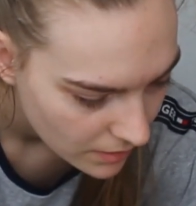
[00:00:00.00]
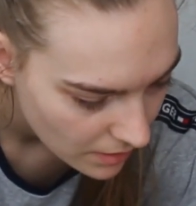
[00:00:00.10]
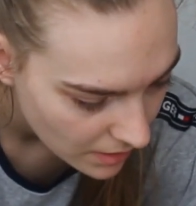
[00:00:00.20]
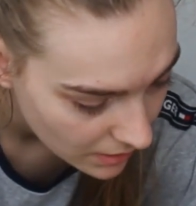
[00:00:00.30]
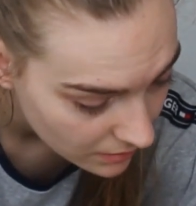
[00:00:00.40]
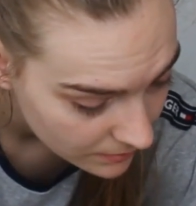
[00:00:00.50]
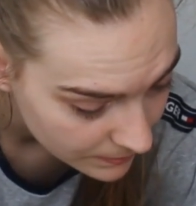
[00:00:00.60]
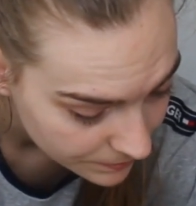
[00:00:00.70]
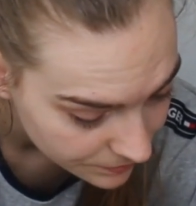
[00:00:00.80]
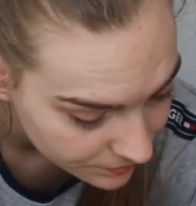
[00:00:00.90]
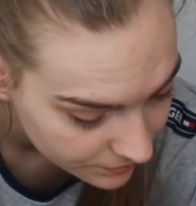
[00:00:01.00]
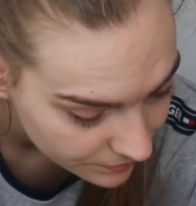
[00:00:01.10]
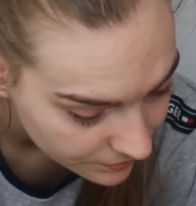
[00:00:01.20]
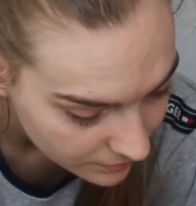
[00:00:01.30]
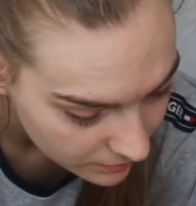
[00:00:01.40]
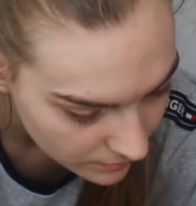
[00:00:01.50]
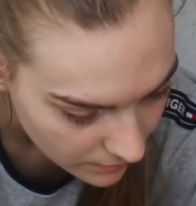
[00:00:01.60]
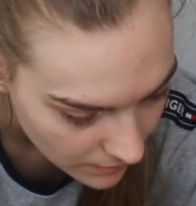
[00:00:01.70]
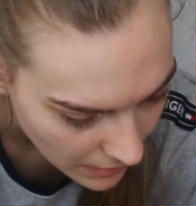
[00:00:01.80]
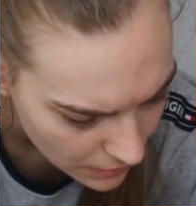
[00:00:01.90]
Then,
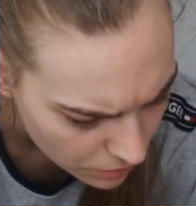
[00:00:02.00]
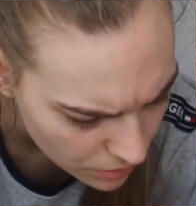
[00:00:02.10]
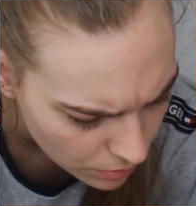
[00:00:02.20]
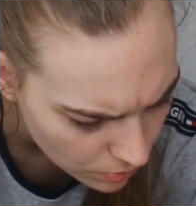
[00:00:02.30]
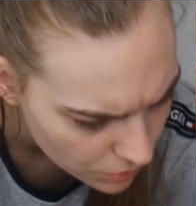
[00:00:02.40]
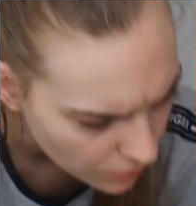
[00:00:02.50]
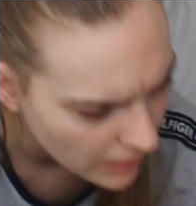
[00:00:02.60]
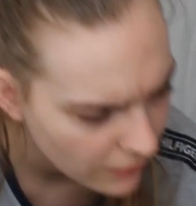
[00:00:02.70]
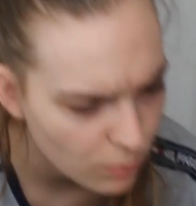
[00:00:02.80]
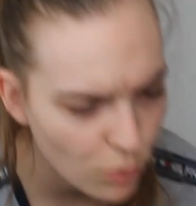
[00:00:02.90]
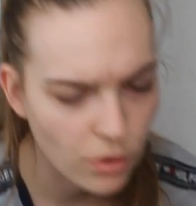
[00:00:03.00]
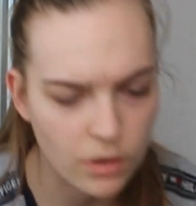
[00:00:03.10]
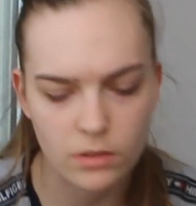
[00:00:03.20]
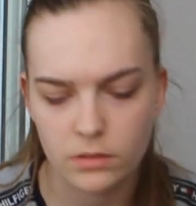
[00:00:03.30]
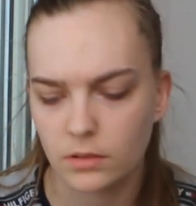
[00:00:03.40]
I don't know, do I have more?